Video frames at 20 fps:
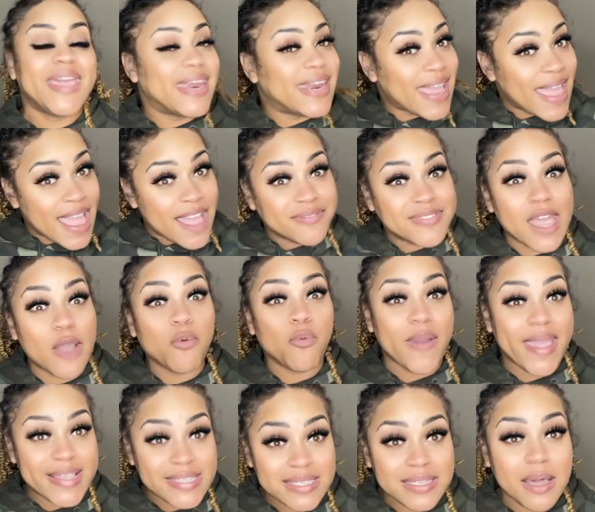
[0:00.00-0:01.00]
and have that
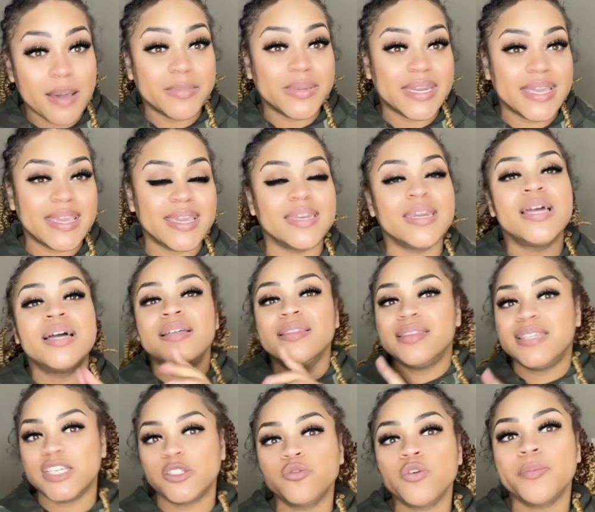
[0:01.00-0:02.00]
waist coming in,
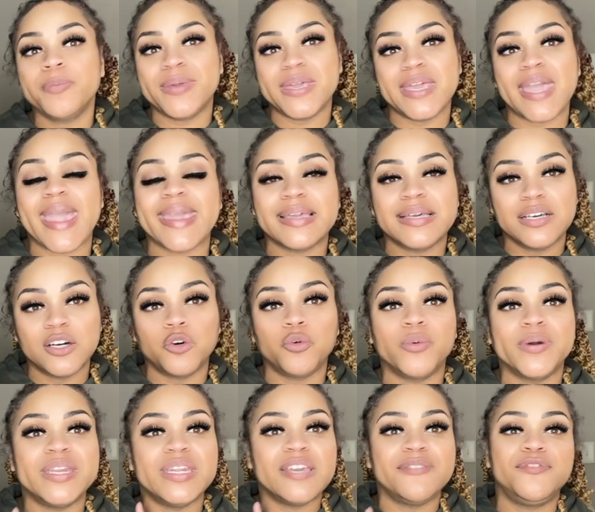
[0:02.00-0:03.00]
this will be a good
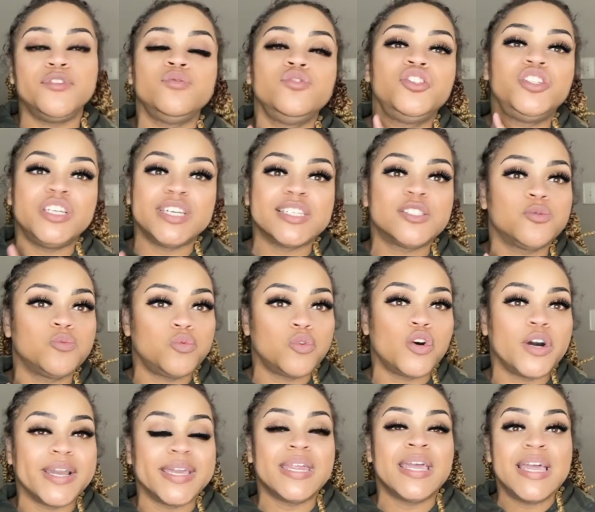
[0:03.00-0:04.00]
one if you just
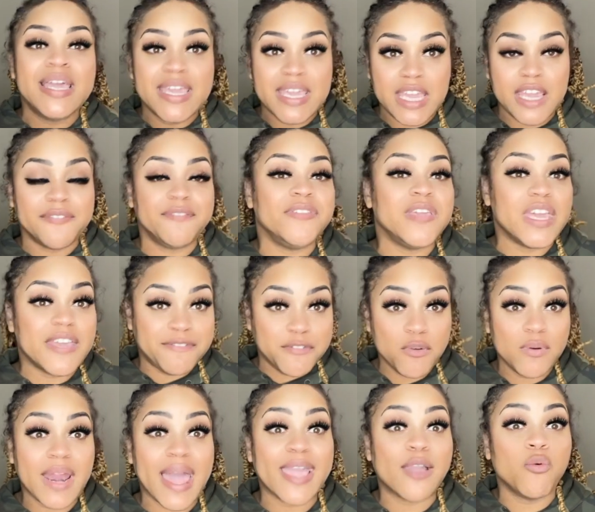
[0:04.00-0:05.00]
want, if, if
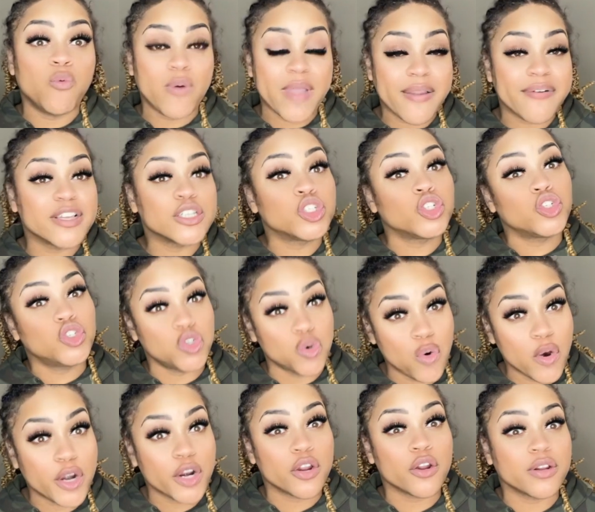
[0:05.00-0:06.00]
you like wearing
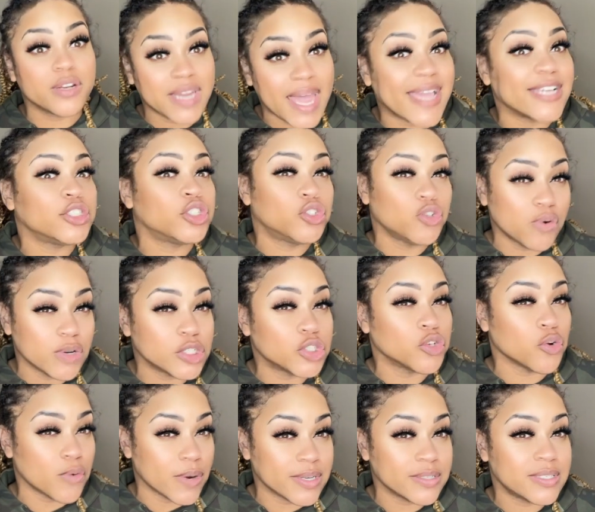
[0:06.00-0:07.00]
shorter shorter, like short
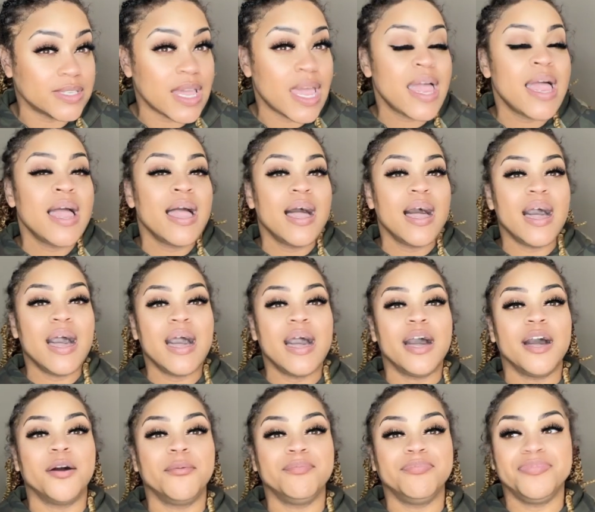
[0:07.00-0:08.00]
shorts.
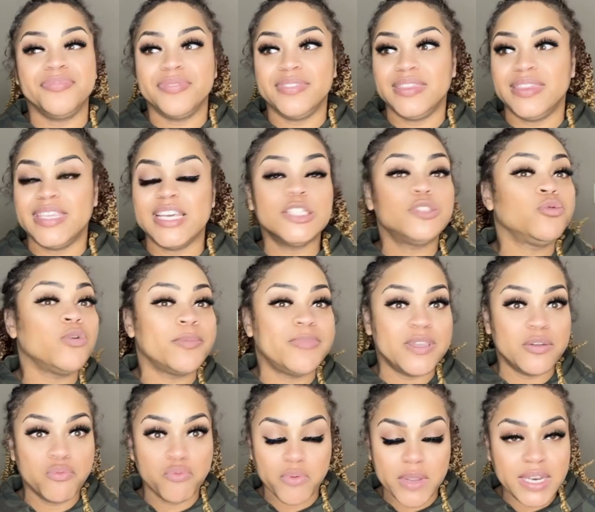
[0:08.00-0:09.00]
Um, this would
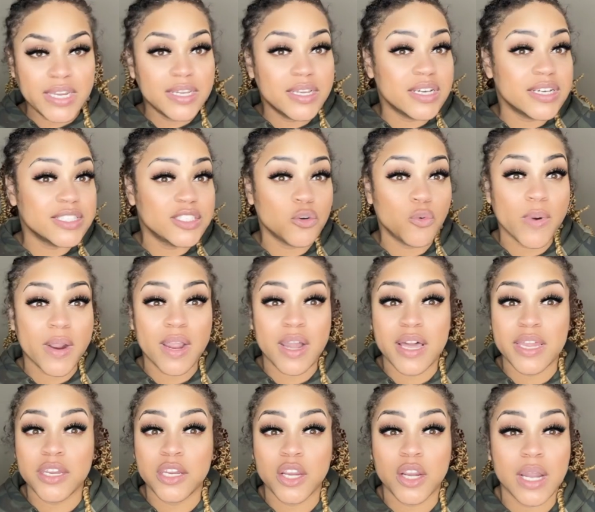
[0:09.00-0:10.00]
be really good to wear
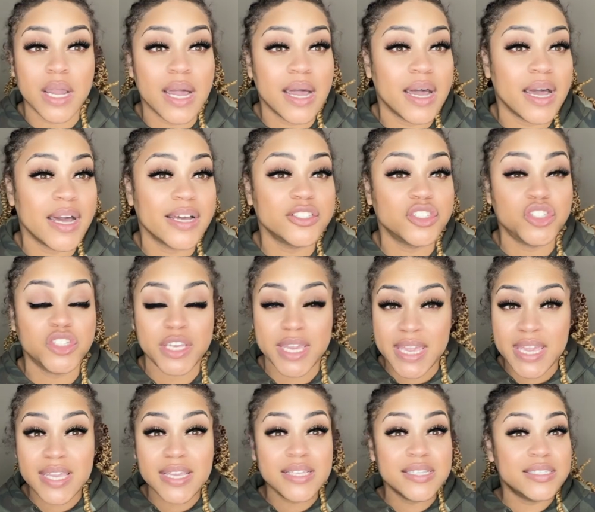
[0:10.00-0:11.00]
under uh,
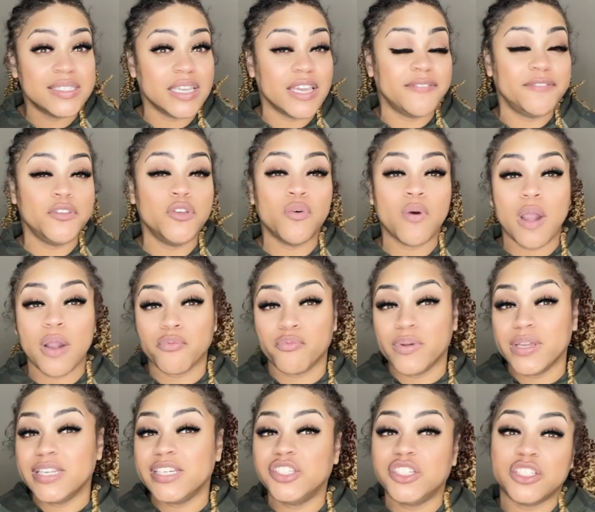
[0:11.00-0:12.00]
jeans if you are
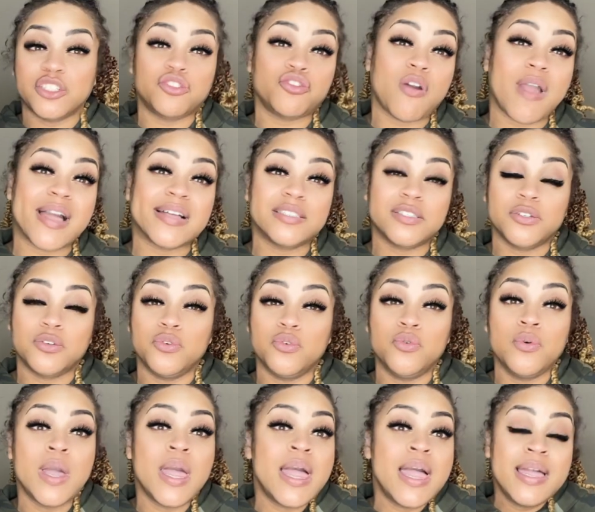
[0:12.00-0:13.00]
really just trying
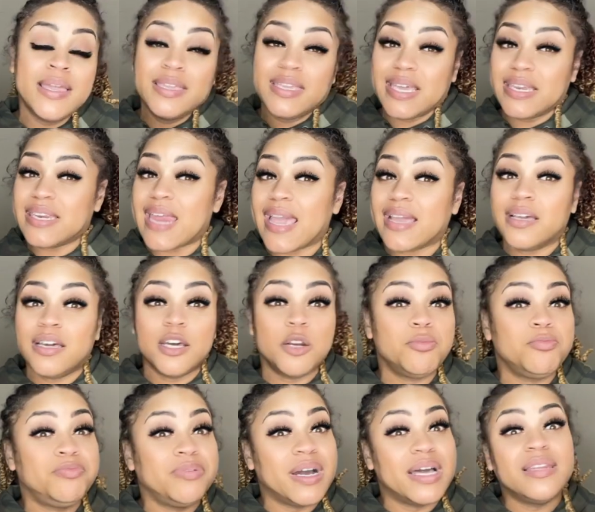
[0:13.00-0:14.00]
to get that
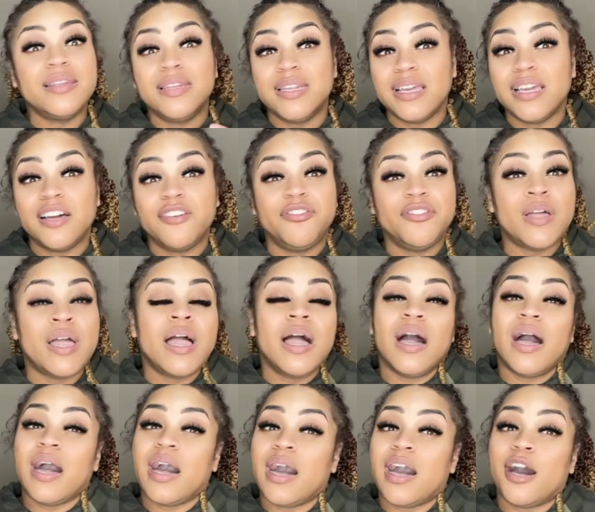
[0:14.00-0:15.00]
good butt lift
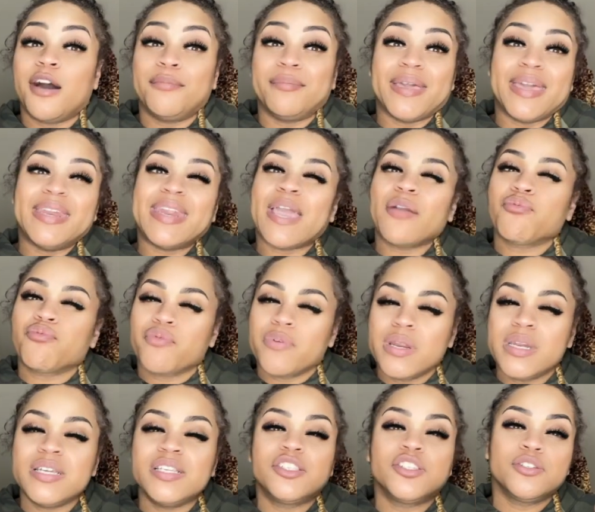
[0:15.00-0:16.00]
um, and that
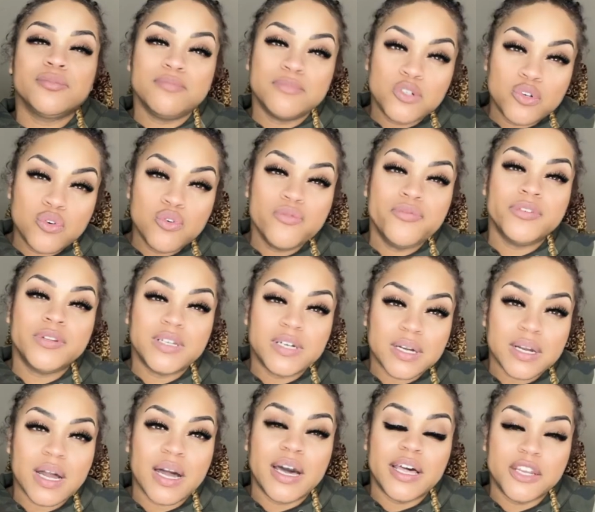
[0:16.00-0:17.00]
really smooth
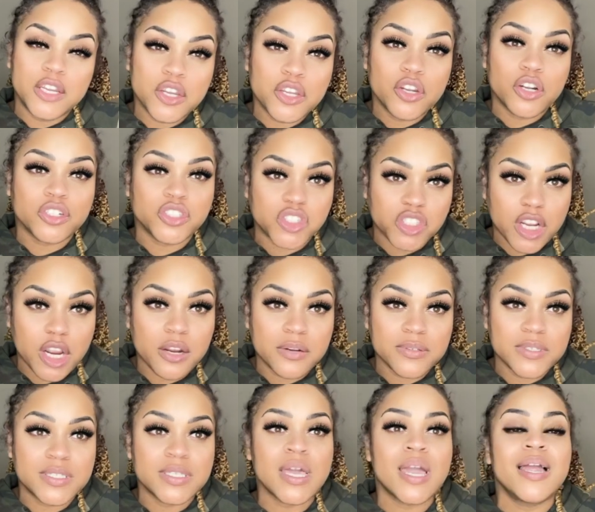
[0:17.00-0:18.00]
look under your
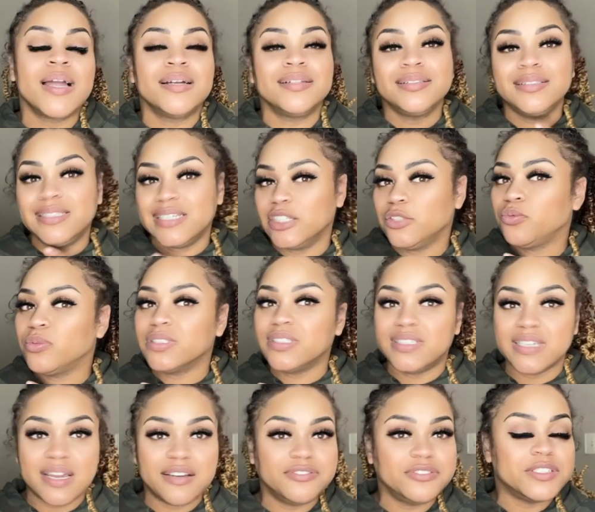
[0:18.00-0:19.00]
shirts. This would
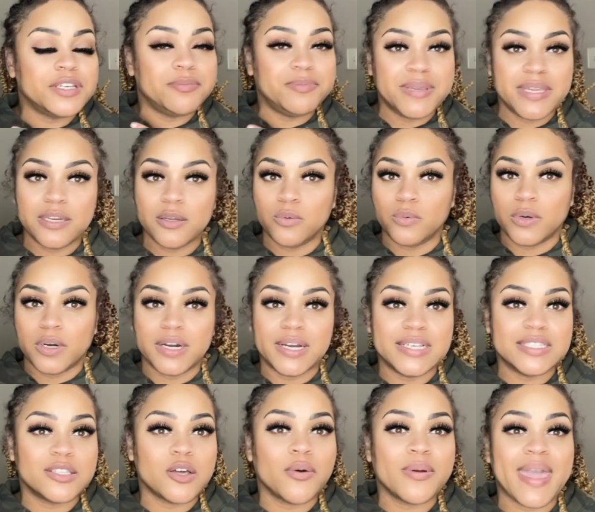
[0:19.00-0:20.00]
definitely be the
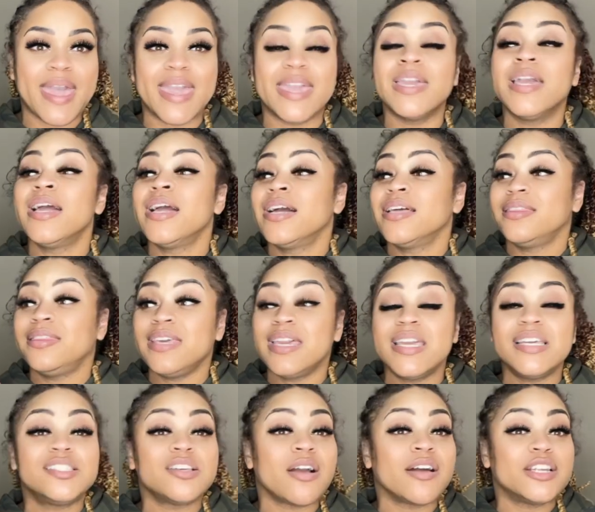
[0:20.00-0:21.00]
ones, okay?
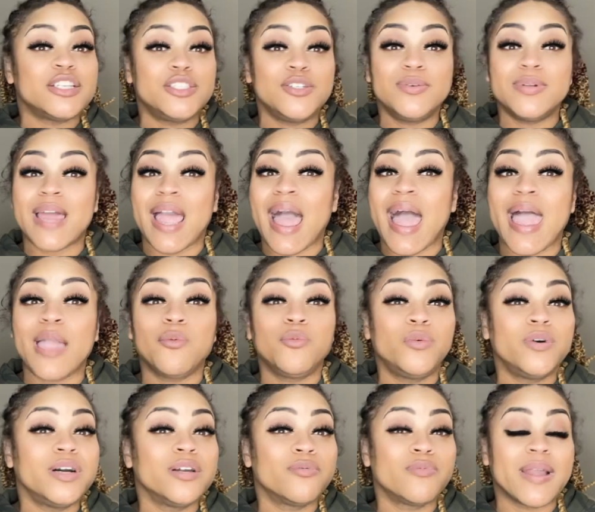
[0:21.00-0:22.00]
These are the two that I
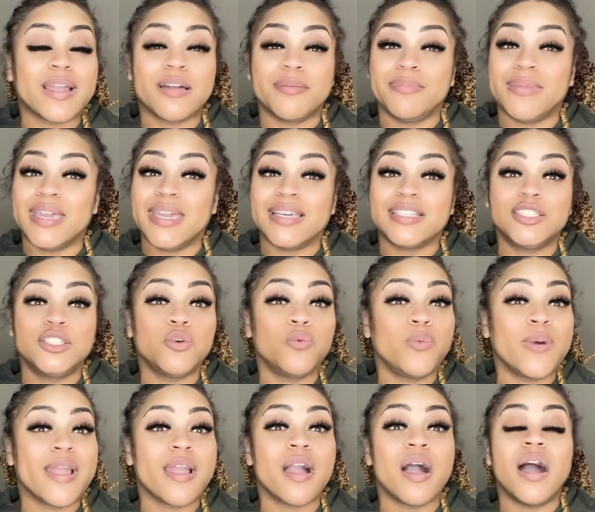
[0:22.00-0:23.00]
would recommend to
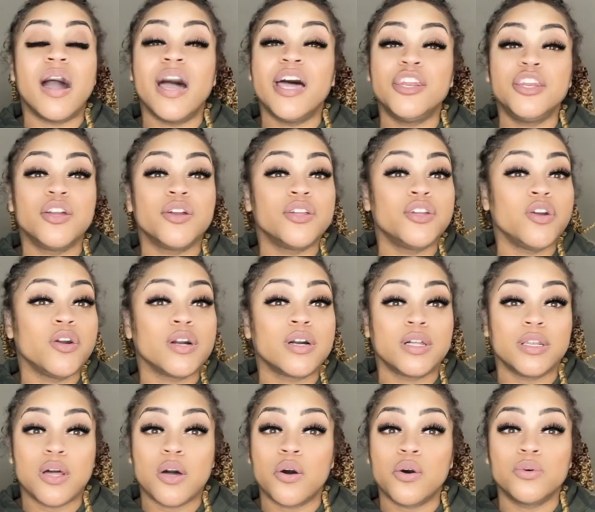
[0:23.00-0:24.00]
wear under your
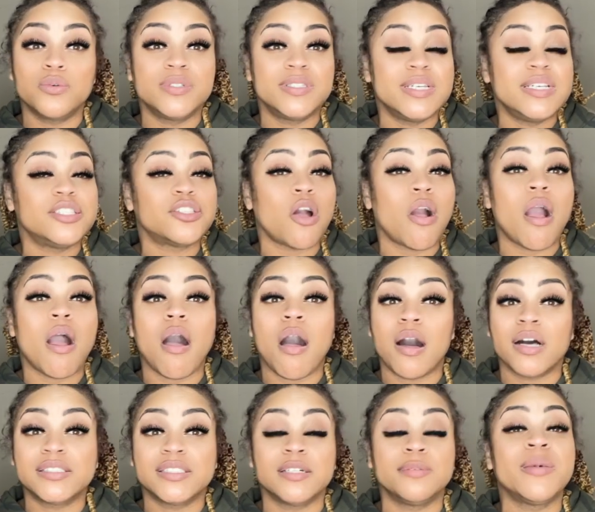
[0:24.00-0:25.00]
clothes. These are
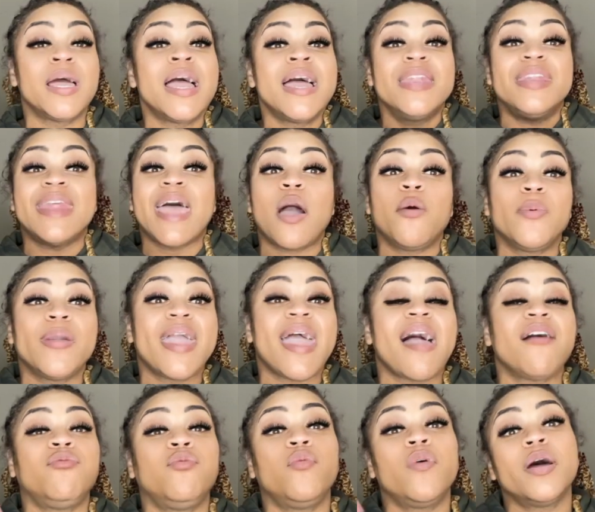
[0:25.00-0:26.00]
awesome. Now, we
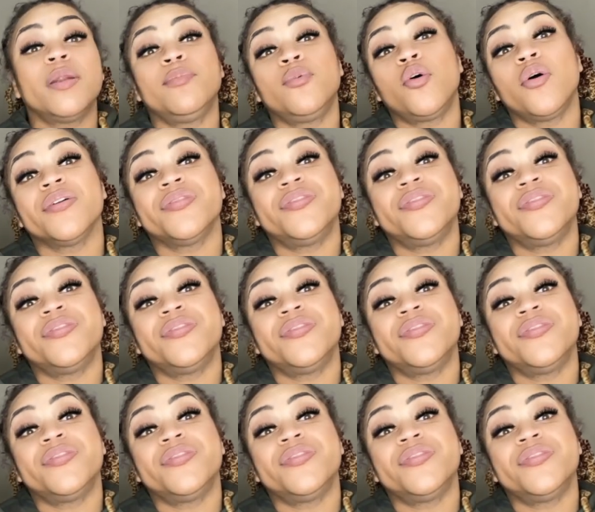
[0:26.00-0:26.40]
have one more.